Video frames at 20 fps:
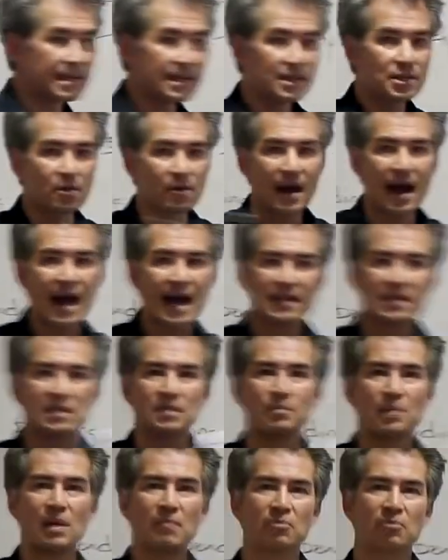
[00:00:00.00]
interact
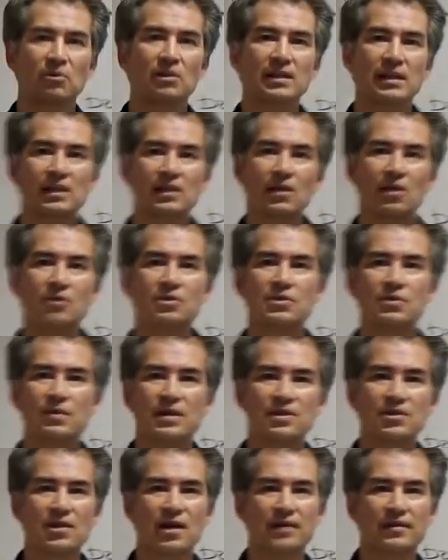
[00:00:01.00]
and bump really close to
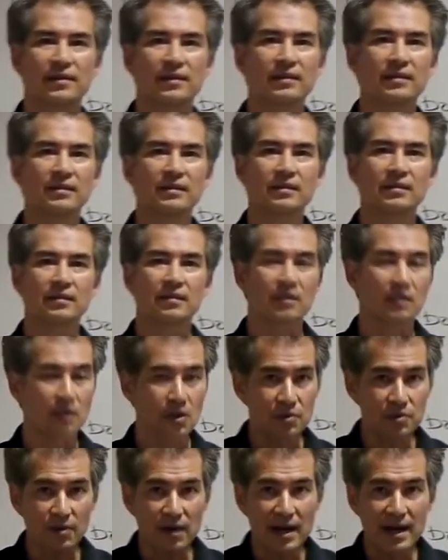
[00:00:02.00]
each other. The
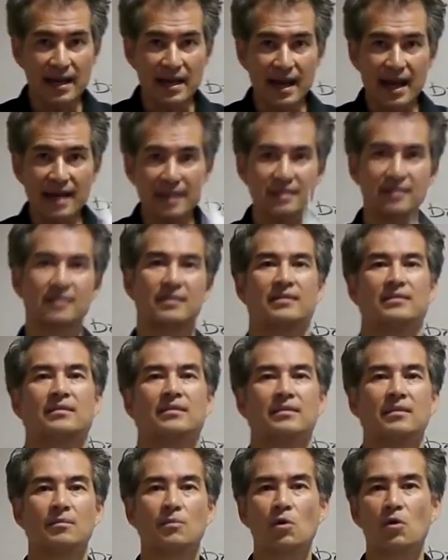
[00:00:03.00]
closer I get,
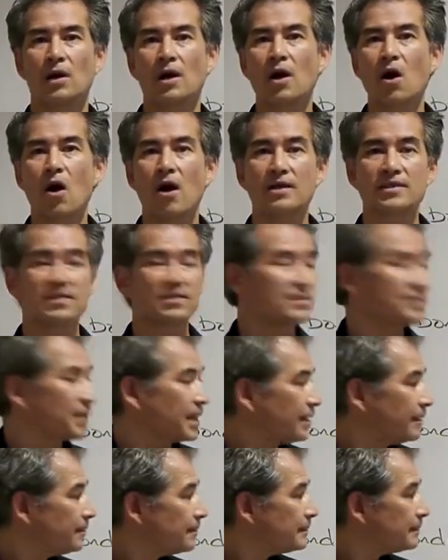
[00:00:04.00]
the more it costs
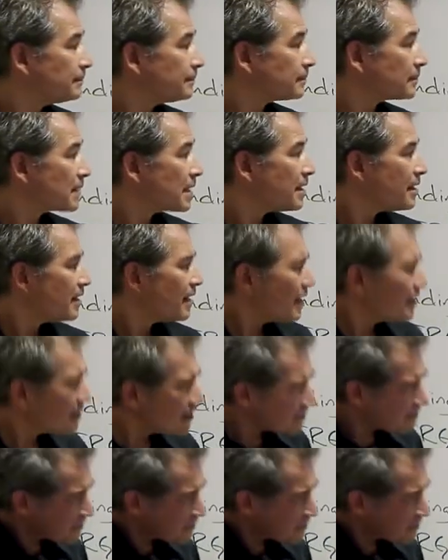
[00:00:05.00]
me. And then